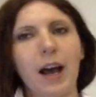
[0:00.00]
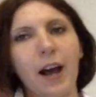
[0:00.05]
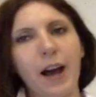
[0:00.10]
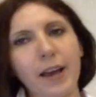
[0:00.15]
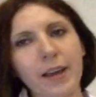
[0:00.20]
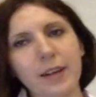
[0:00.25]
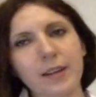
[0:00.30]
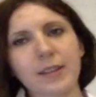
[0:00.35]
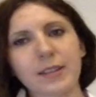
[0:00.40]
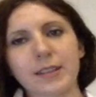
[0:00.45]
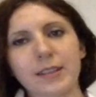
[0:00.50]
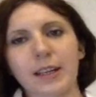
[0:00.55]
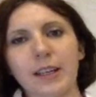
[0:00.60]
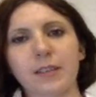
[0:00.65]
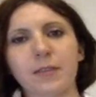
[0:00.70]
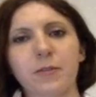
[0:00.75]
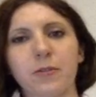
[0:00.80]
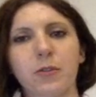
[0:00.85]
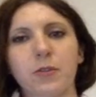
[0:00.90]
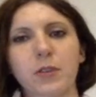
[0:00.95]
higher
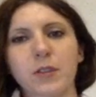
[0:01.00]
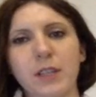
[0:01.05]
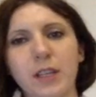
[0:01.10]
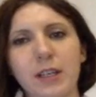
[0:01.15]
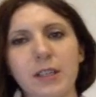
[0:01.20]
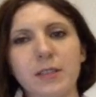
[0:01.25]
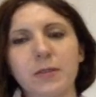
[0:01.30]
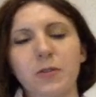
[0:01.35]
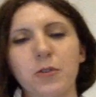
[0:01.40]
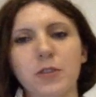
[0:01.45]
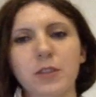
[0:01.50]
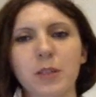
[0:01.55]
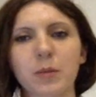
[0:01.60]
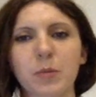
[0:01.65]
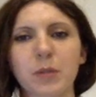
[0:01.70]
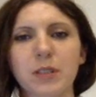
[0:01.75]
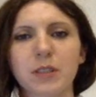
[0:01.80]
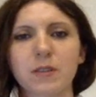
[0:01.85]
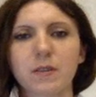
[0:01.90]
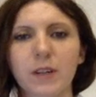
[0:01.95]
than for Salesforce
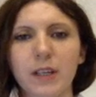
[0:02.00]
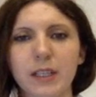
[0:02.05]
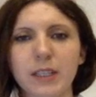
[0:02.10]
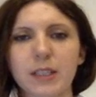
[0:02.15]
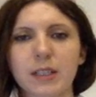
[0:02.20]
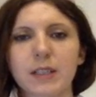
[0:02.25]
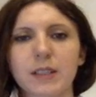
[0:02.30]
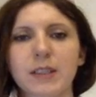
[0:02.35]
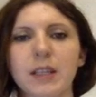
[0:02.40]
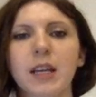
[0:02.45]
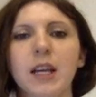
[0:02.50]
administrators.